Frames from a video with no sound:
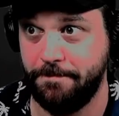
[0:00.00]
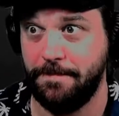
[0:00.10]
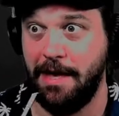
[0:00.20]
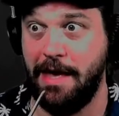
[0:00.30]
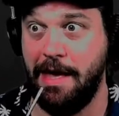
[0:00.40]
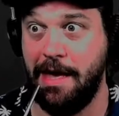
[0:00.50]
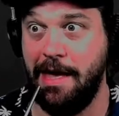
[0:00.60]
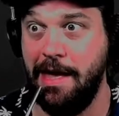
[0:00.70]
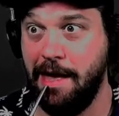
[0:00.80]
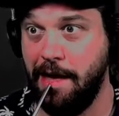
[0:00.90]
Huh?
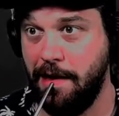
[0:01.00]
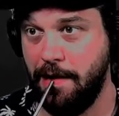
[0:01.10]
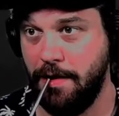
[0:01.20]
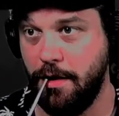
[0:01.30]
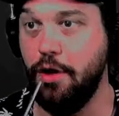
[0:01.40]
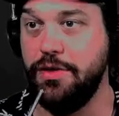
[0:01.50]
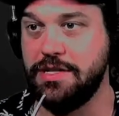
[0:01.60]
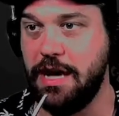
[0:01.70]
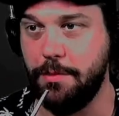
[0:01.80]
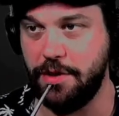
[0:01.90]
Oh, the
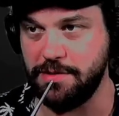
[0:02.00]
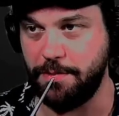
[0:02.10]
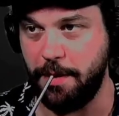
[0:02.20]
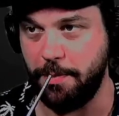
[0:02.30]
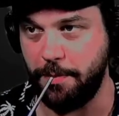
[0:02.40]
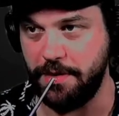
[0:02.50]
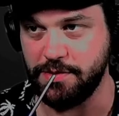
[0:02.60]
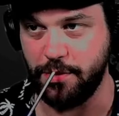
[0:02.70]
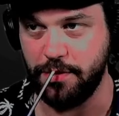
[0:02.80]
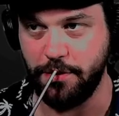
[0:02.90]
timer doesn't pop up on this
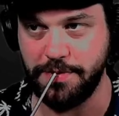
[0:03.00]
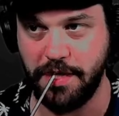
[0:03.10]
one. Oops.